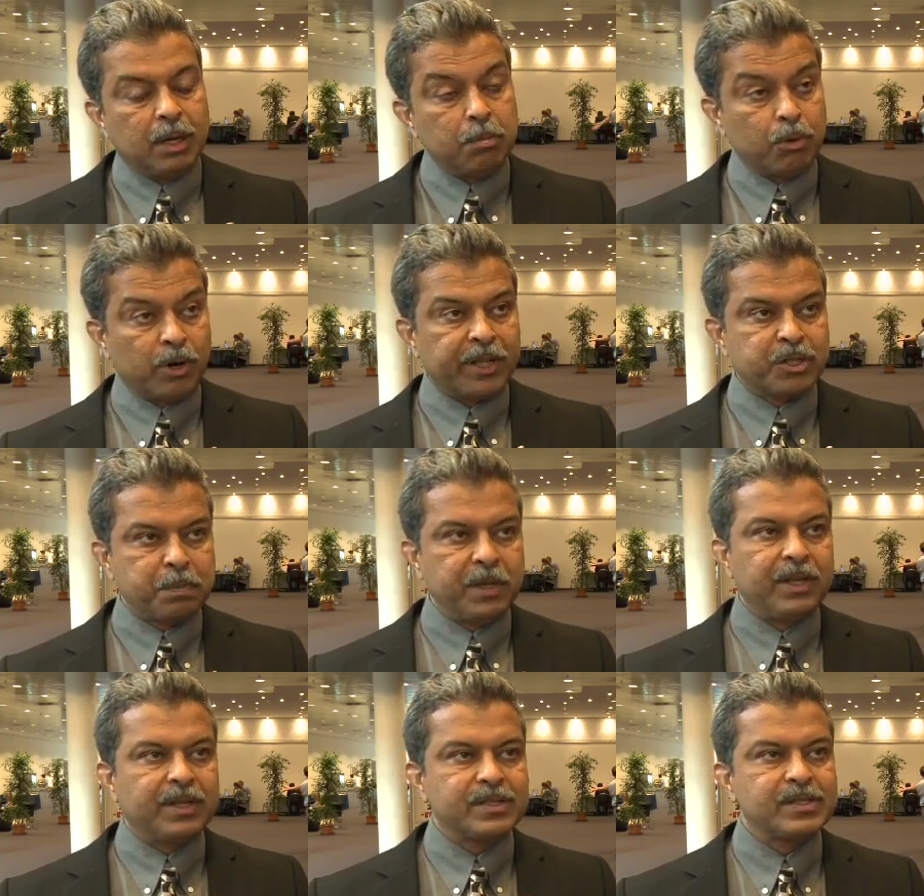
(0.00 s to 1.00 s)
broad
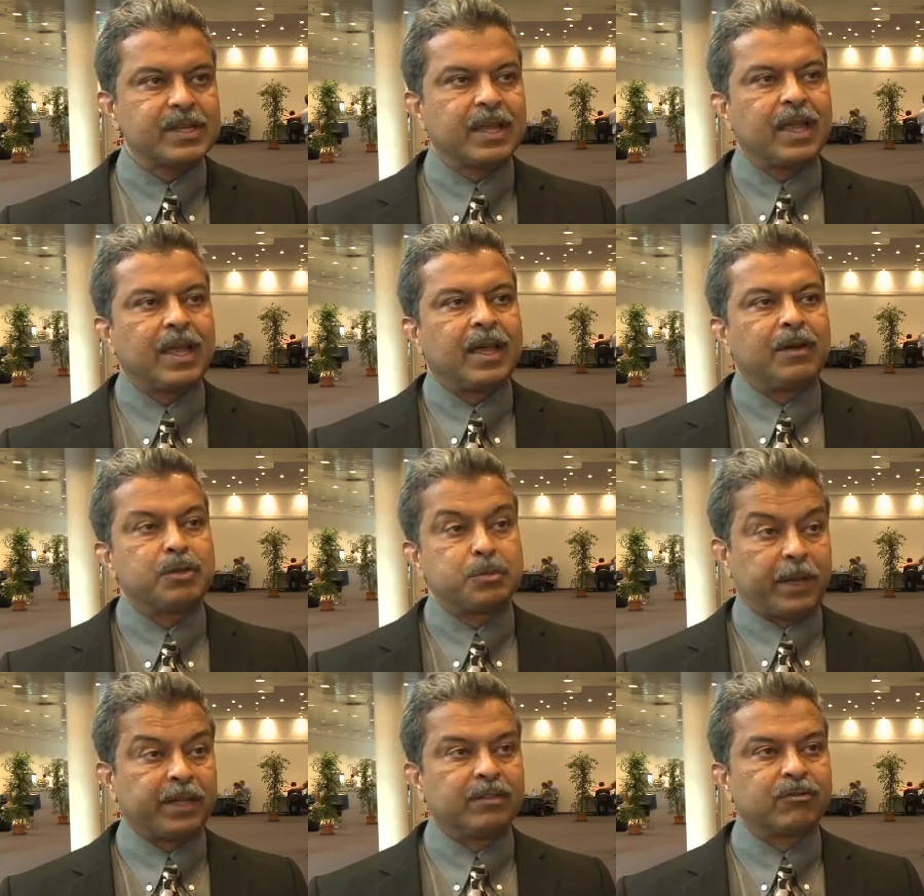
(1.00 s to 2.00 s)
experience and
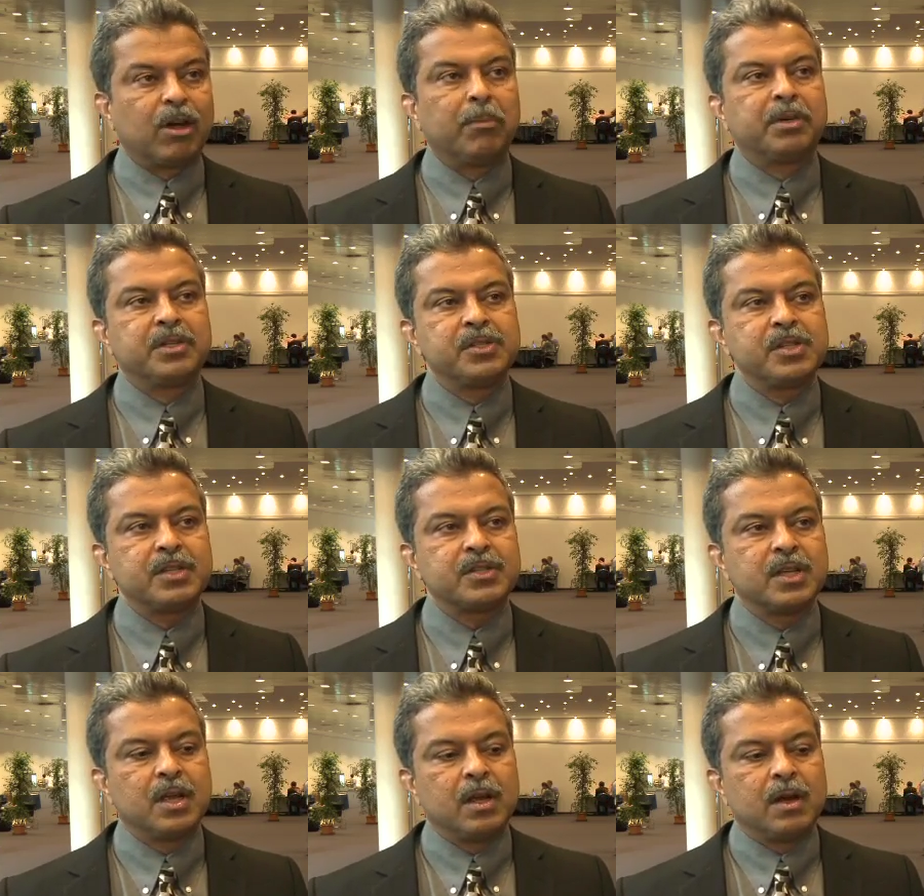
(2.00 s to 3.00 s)
respective
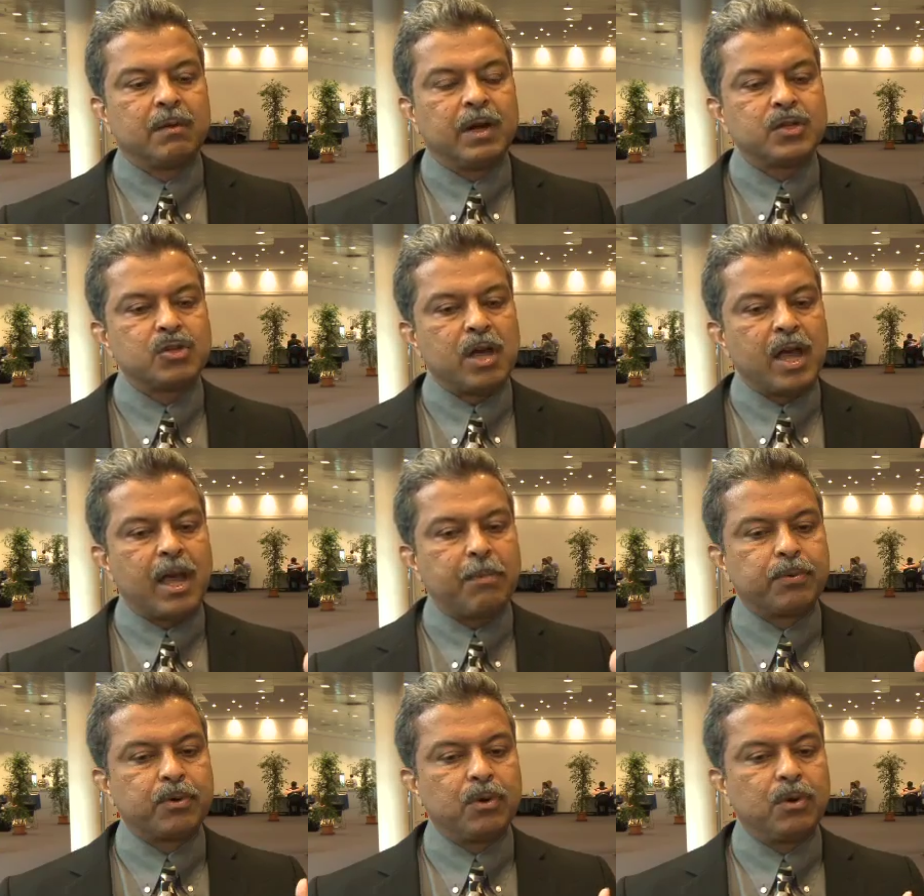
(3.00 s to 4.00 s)
competencies, right? So
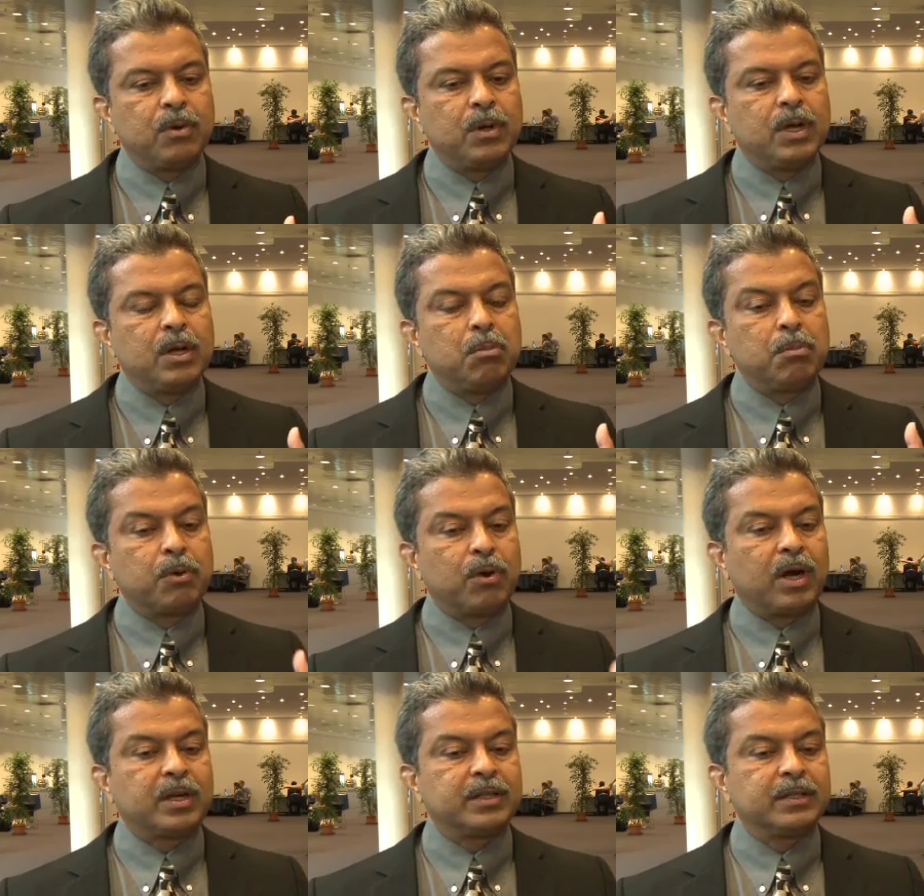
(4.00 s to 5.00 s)
Appro
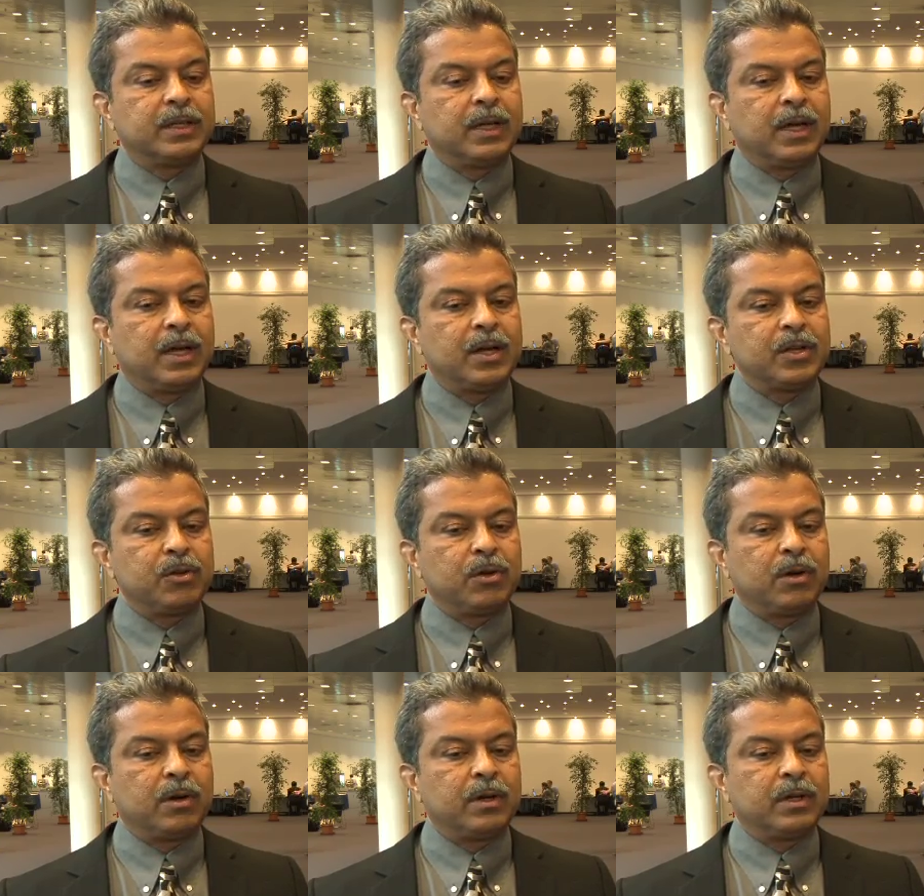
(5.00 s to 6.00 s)
brought
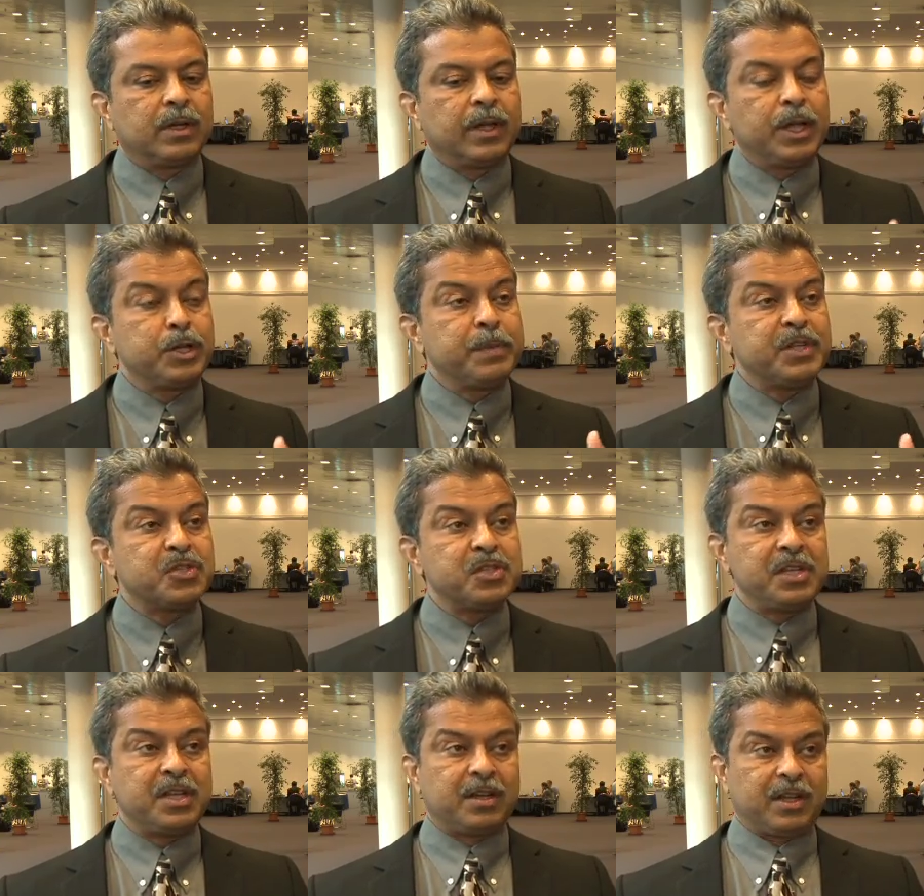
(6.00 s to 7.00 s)
your
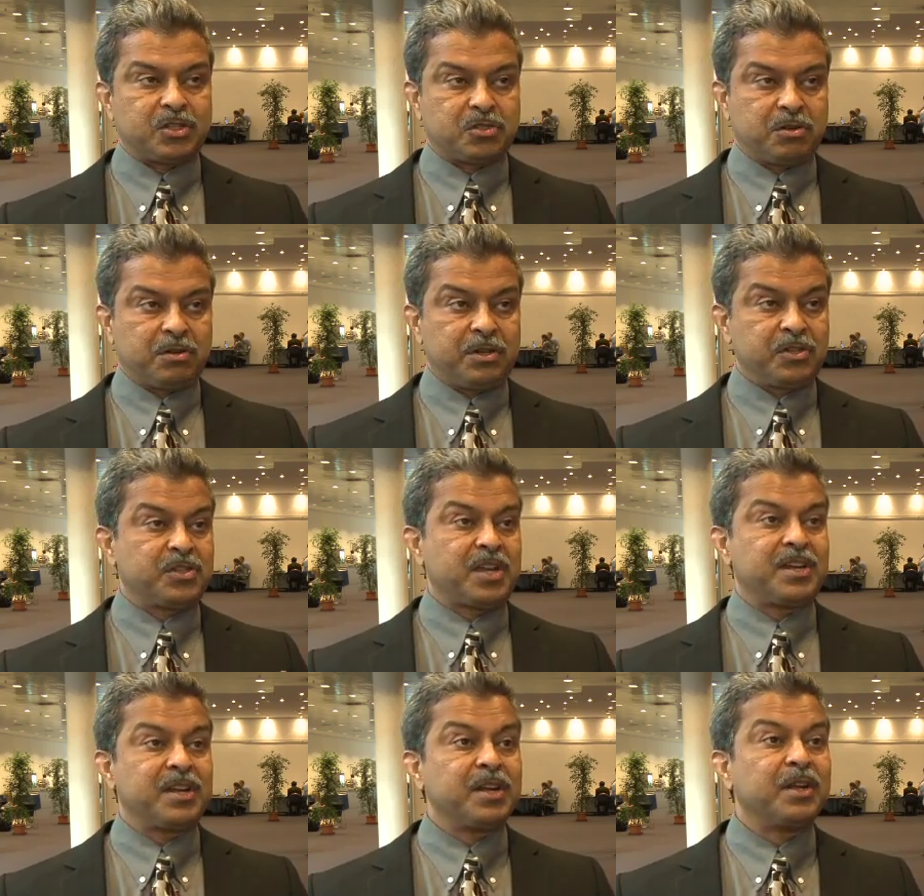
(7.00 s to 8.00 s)
HPC cluster
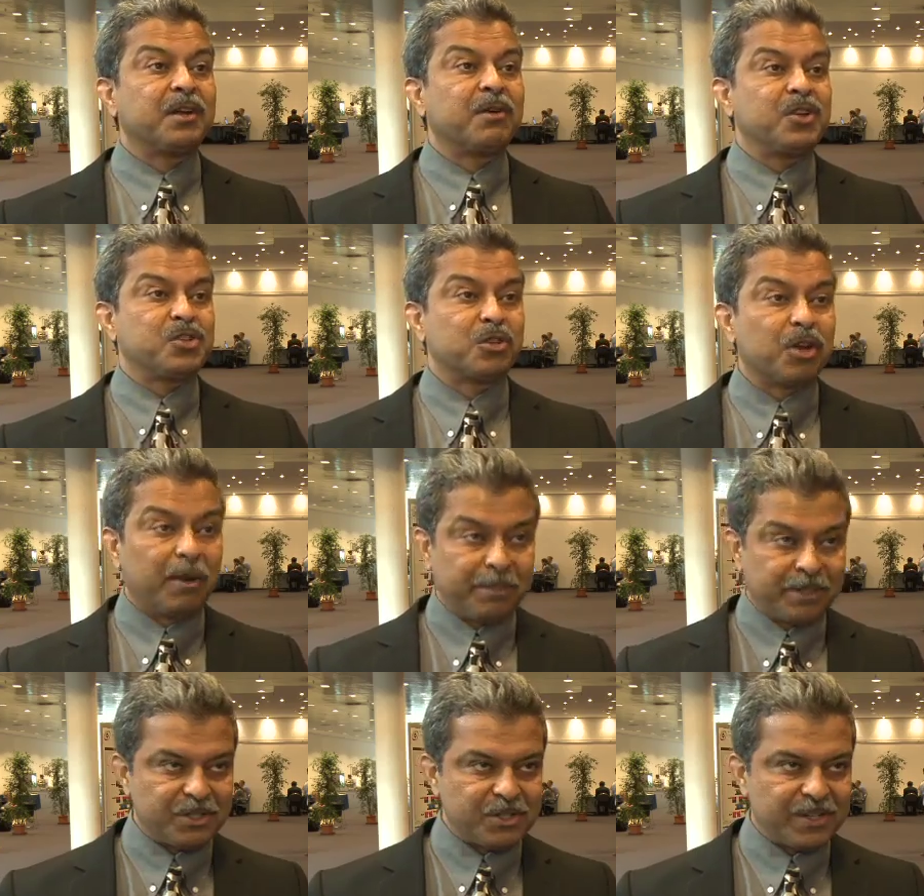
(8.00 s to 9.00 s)
design and integration
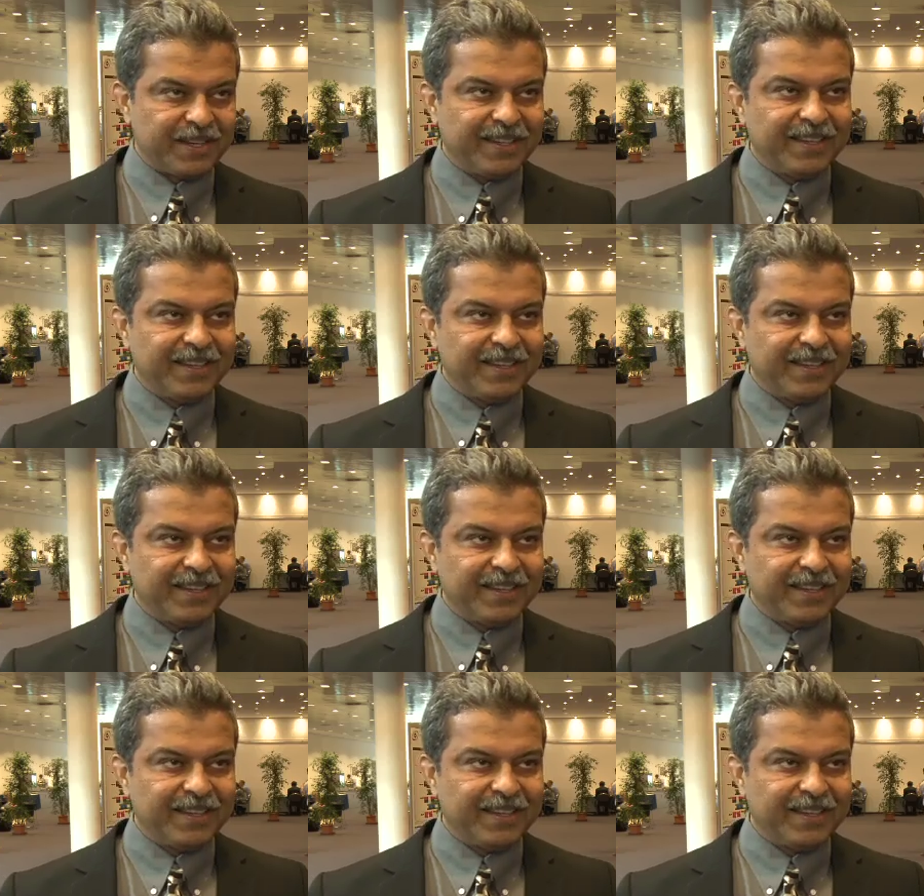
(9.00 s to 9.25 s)
competency.